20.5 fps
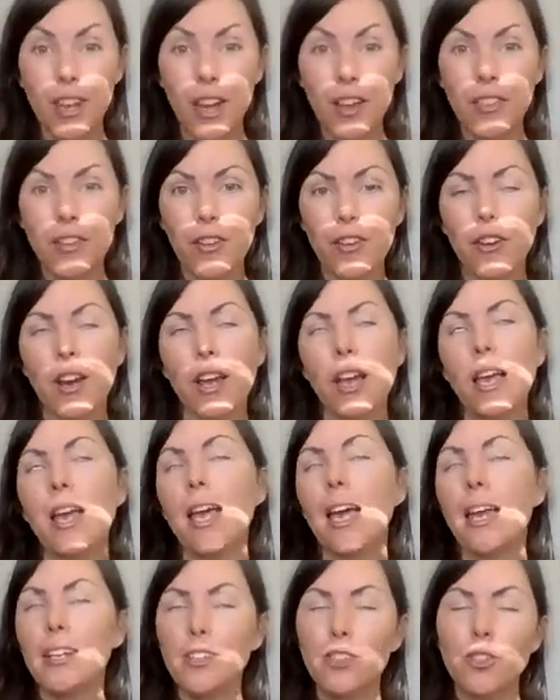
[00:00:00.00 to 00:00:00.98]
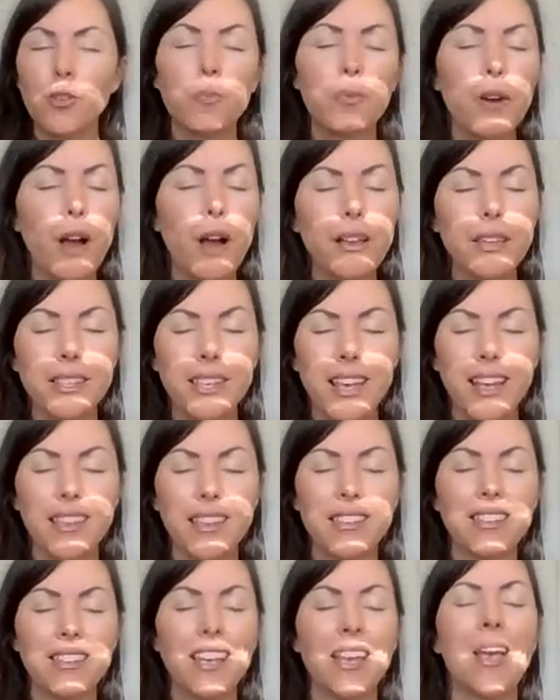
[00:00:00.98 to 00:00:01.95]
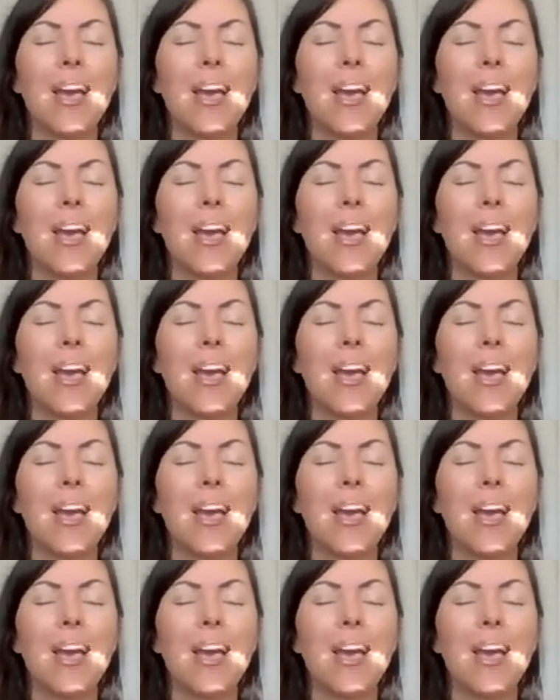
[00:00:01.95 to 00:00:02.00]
other. And it's a process.